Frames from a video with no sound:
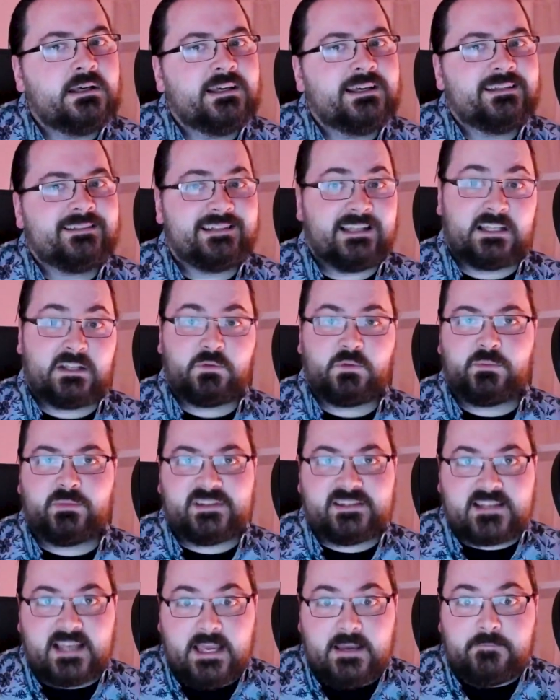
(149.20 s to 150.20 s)
Then it would be
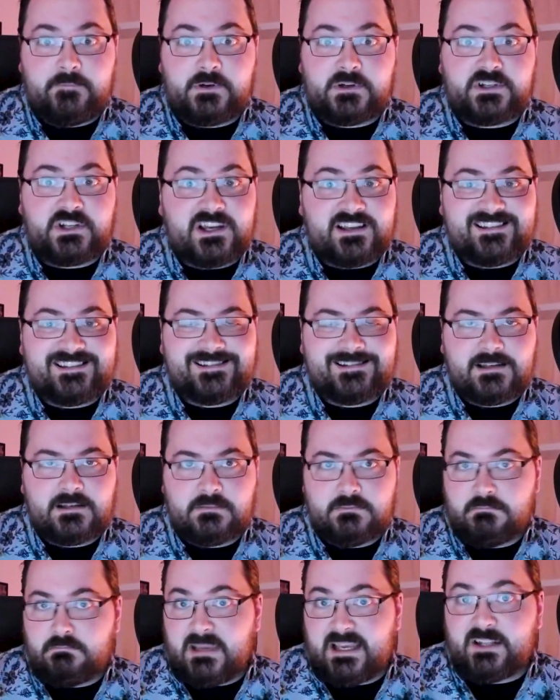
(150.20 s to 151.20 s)
safer to just
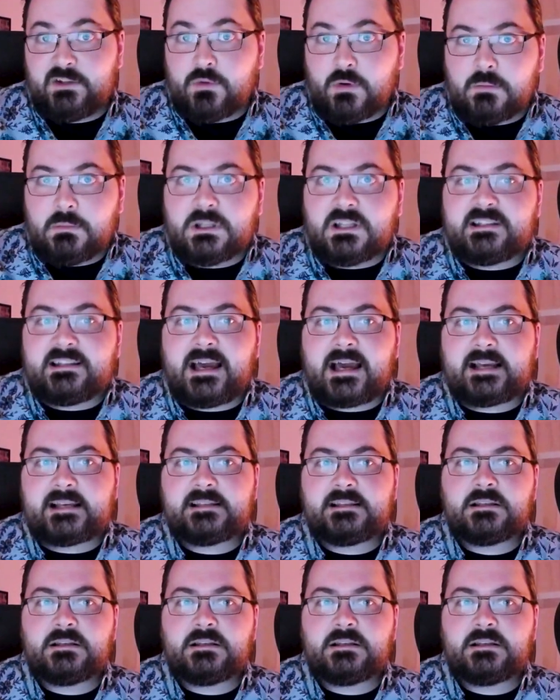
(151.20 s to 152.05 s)
make normal attacks.